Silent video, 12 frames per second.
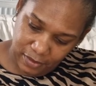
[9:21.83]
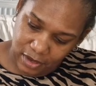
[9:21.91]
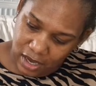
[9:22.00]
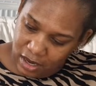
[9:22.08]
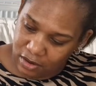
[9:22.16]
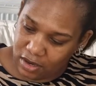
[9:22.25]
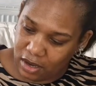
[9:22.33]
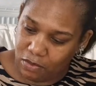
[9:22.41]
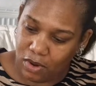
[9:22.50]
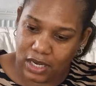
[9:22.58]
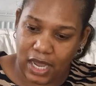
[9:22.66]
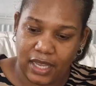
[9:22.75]
I don't know
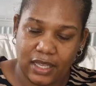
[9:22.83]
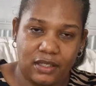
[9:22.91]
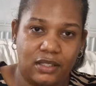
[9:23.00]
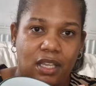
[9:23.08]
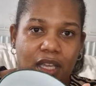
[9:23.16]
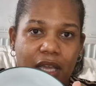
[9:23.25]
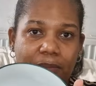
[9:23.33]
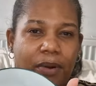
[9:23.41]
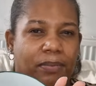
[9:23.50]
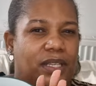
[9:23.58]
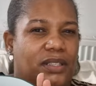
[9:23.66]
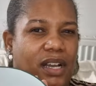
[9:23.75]
what that is,
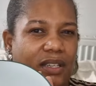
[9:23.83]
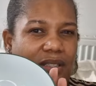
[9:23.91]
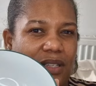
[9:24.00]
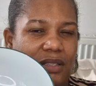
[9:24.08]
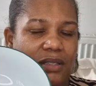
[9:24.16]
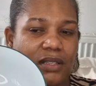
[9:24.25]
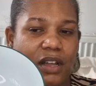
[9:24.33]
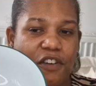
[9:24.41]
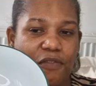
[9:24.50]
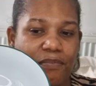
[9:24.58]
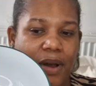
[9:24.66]
probably dust and stuff.